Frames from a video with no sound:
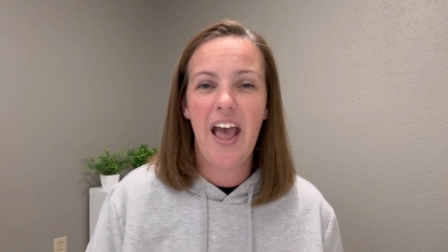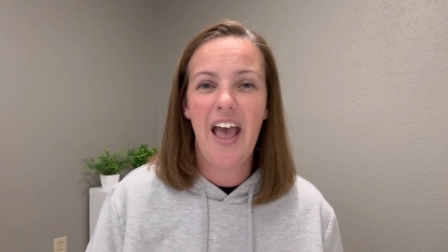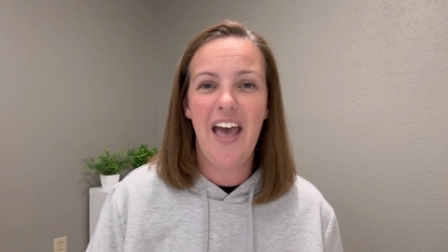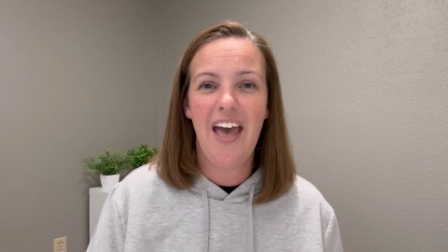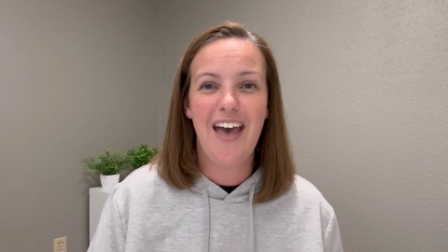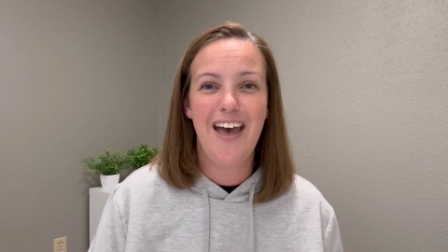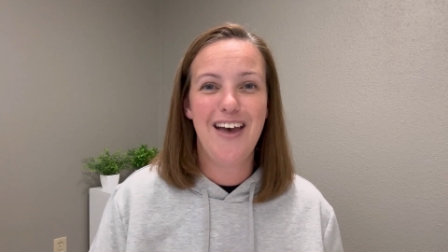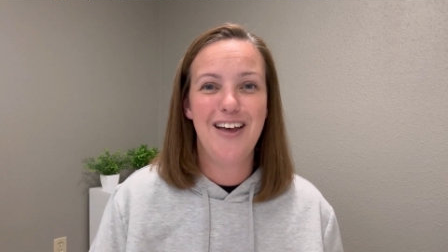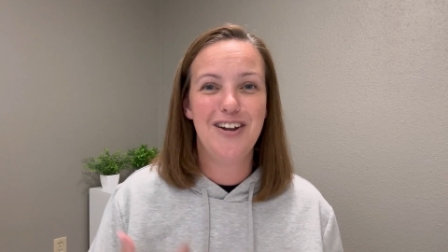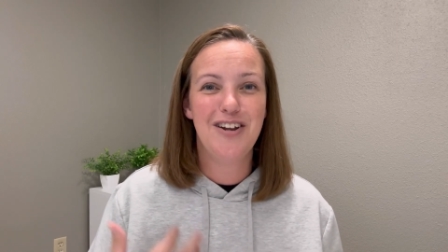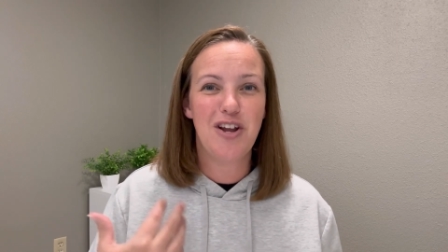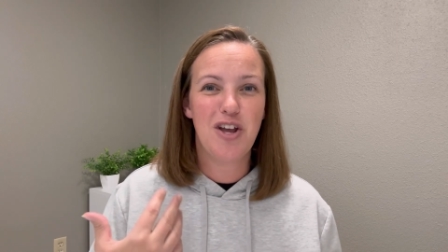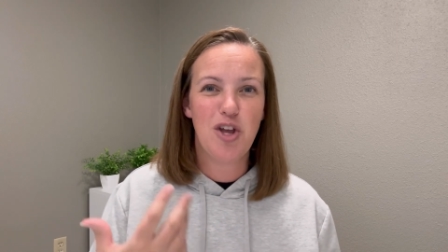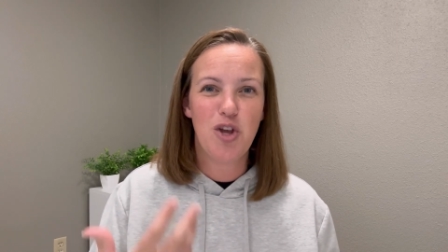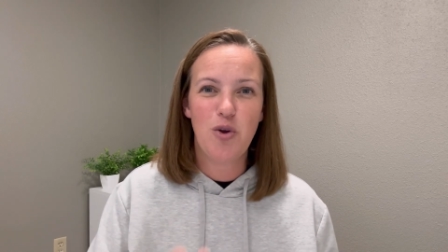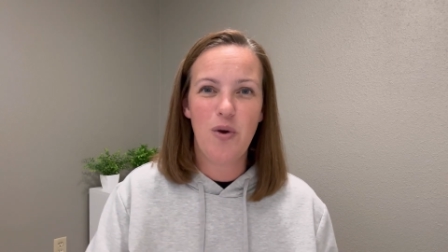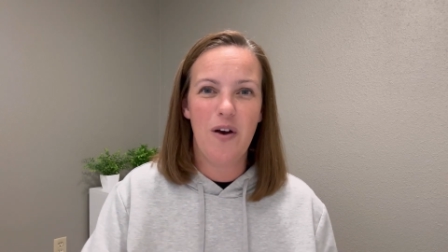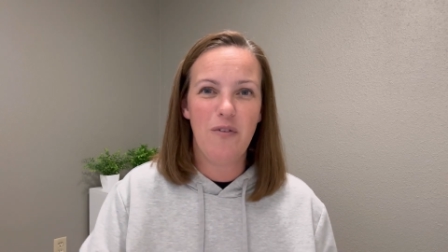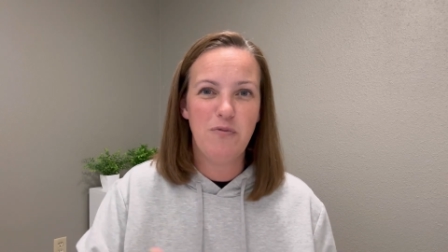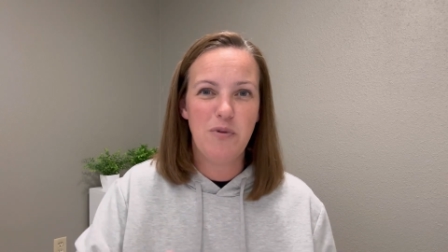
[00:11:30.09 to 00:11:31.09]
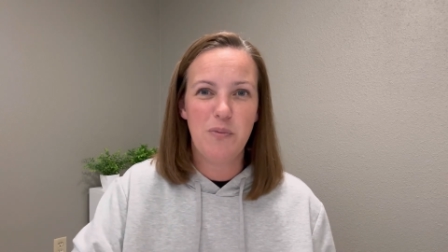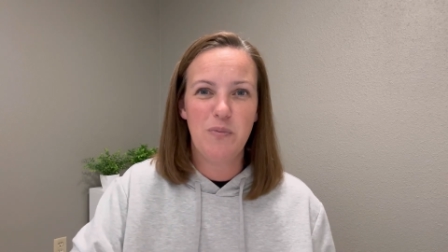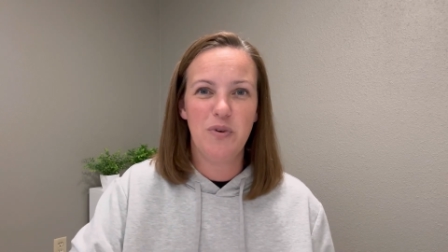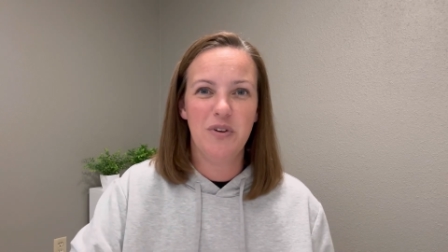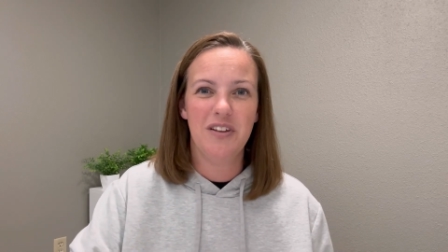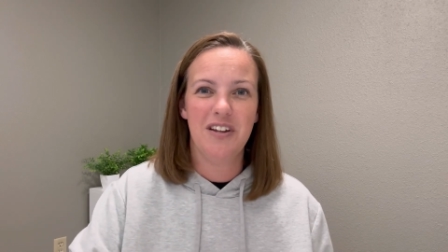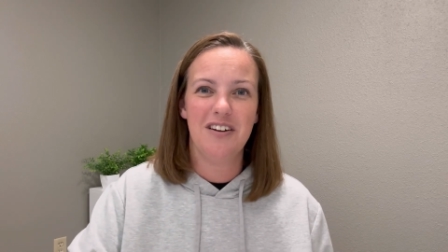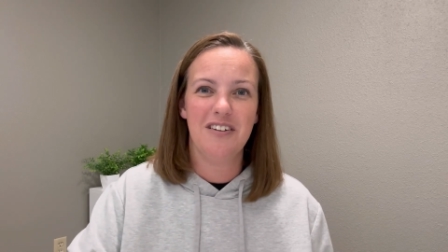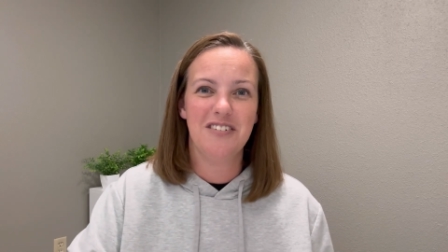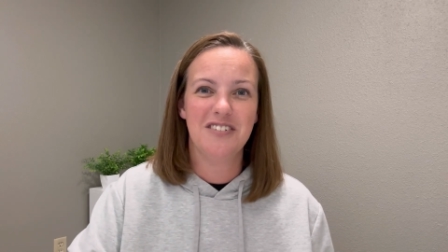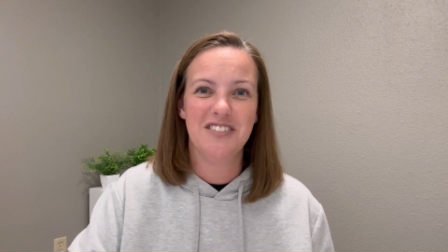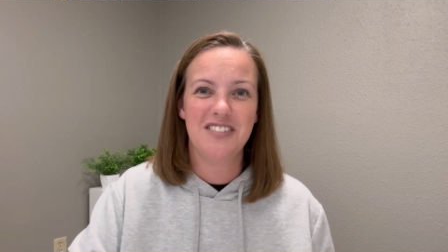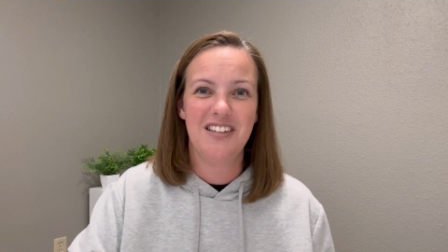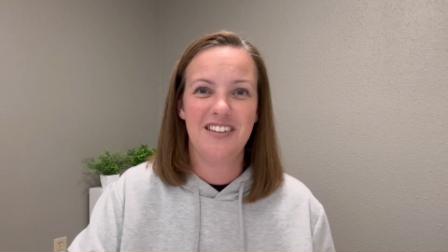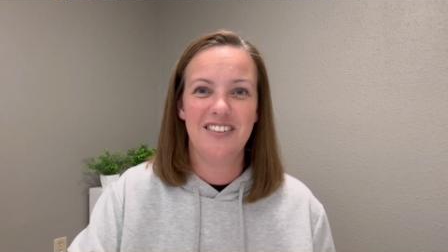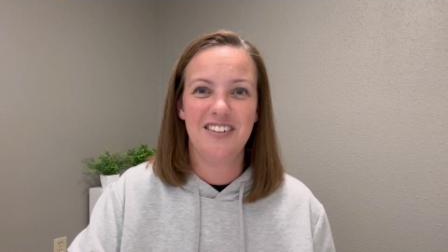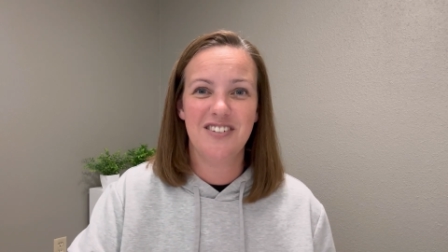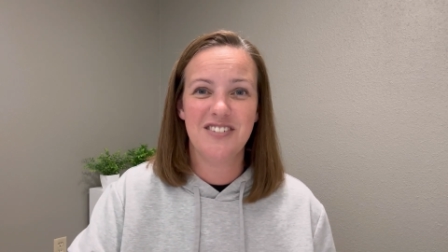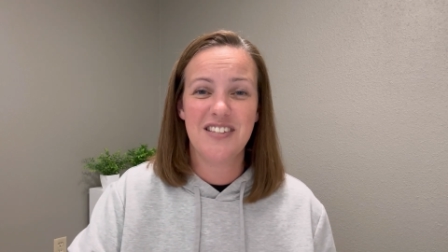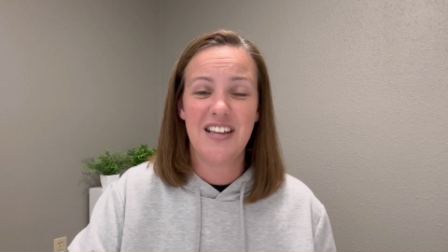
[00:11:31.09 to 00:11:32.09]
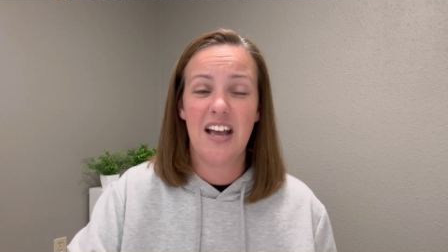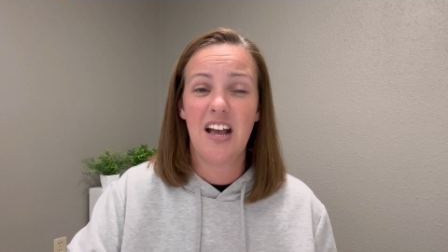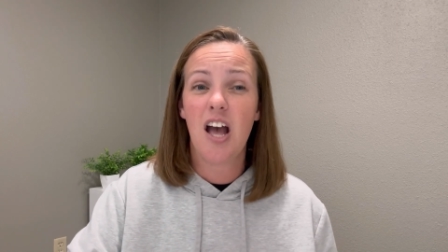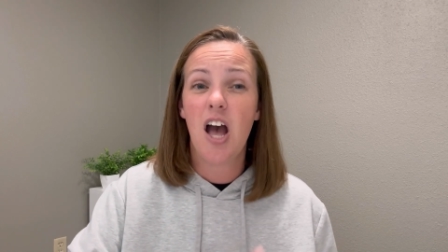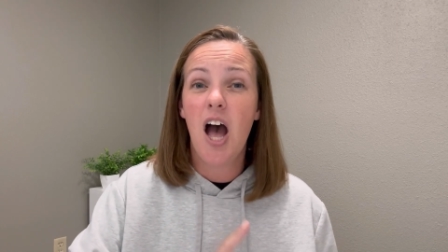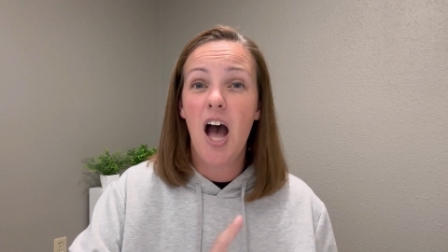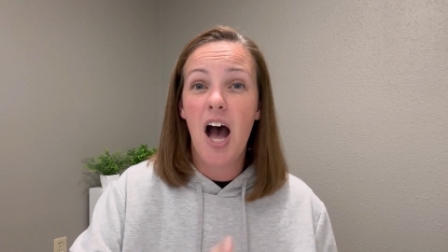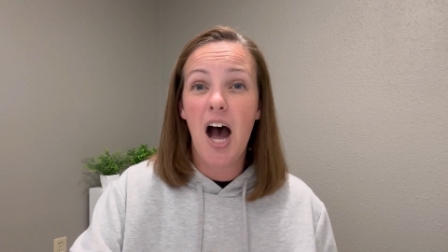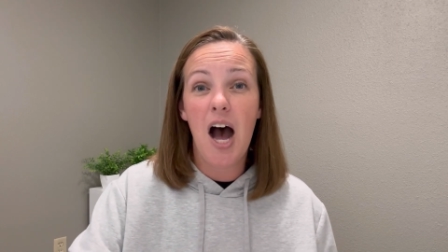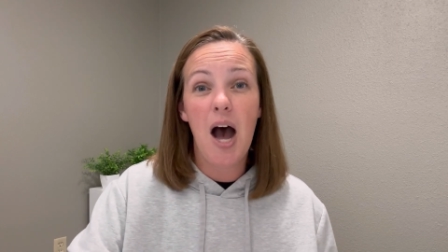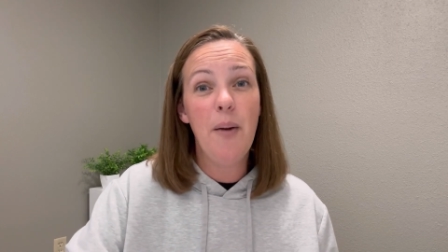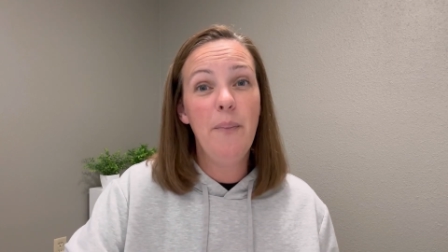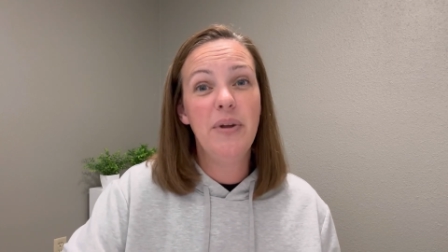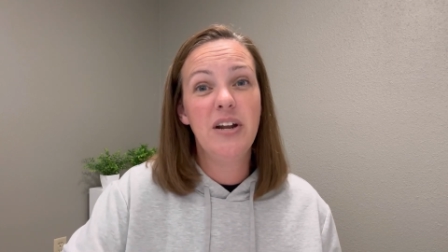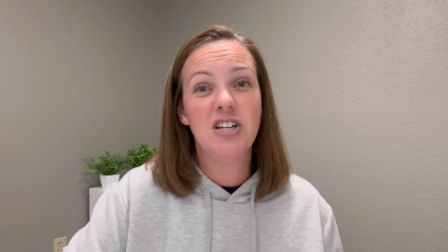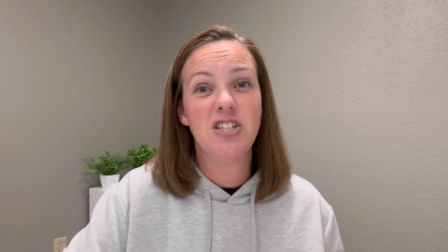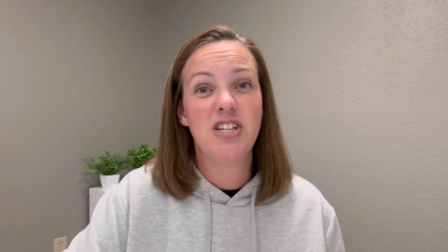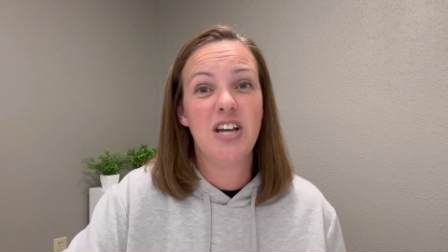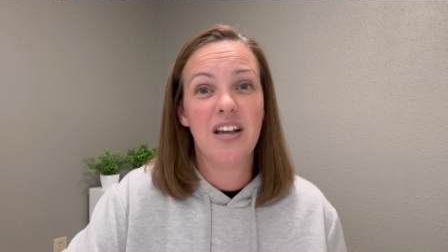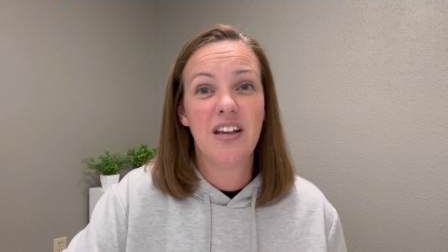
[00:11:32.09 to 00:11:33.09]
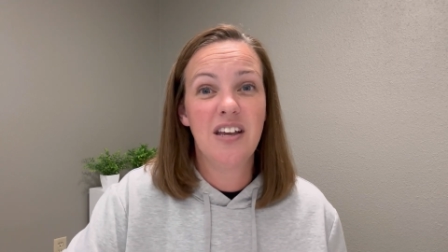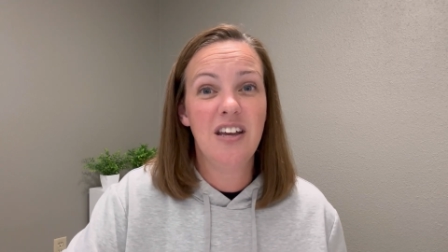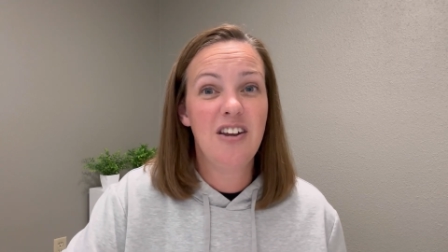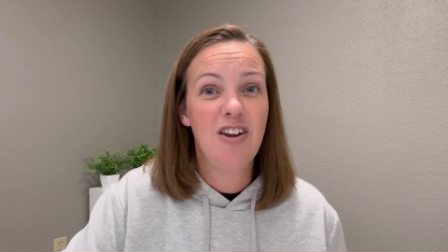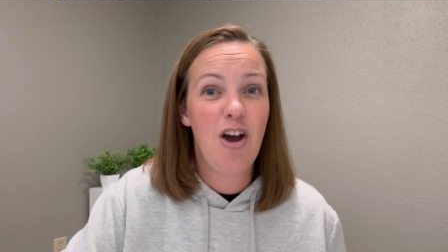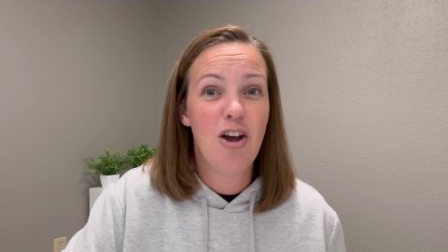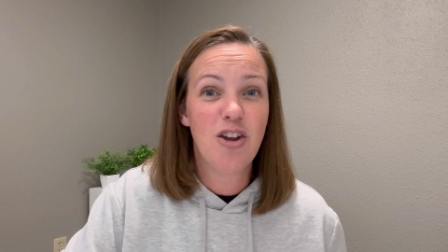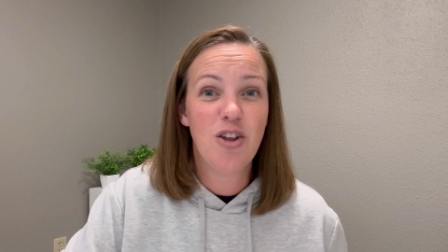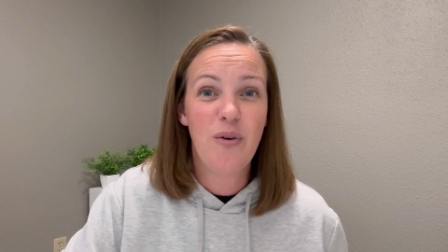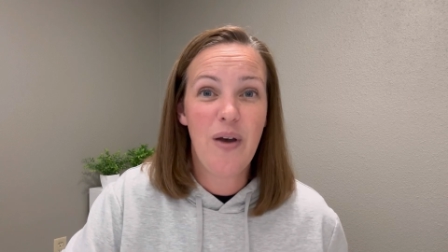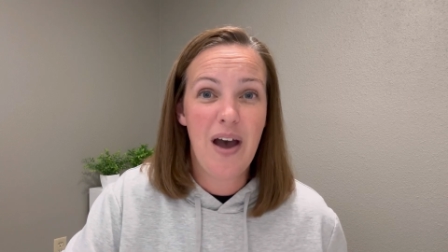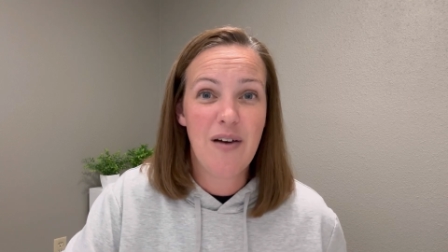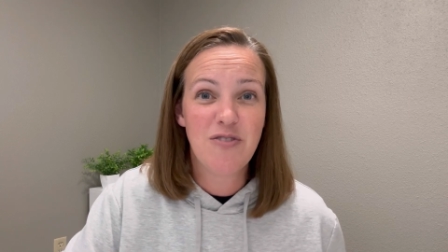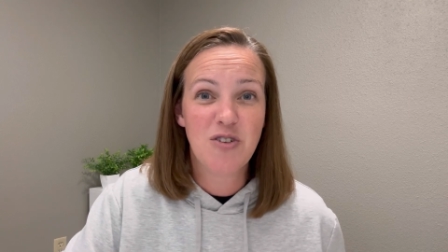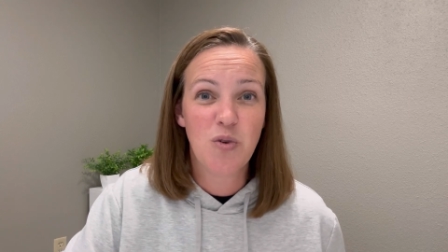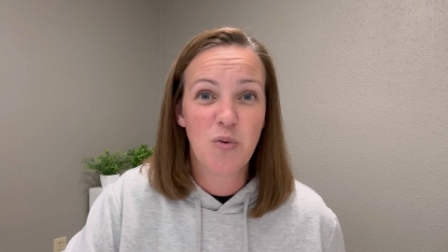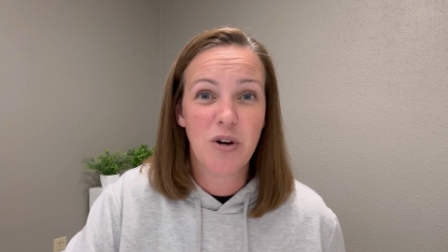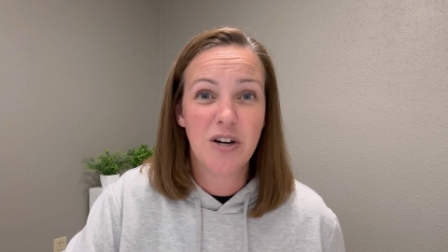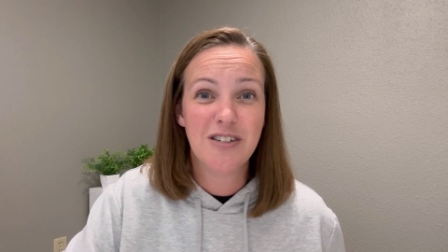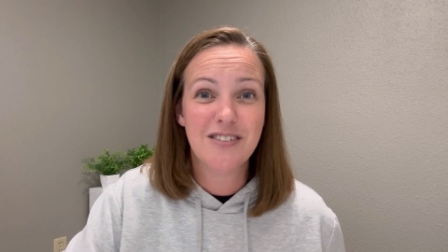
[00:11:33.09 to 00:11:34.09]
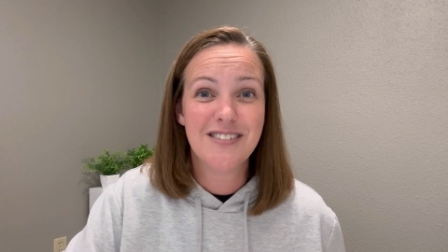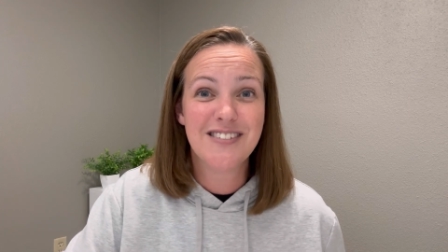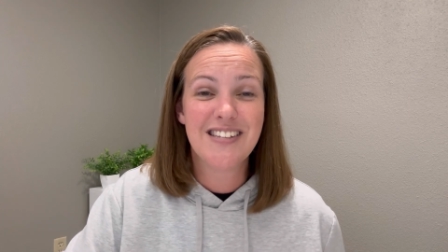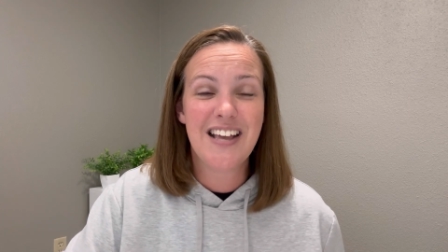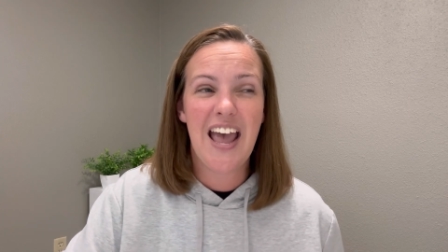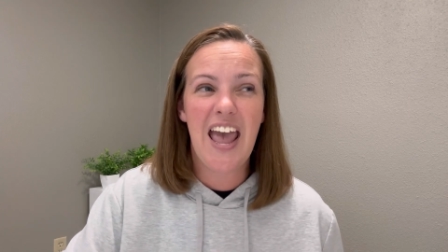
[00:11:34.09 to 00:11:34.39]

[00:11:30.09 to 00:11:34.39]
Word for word: And you have people that are sitting there saying, I'm going to check in on you afterwards.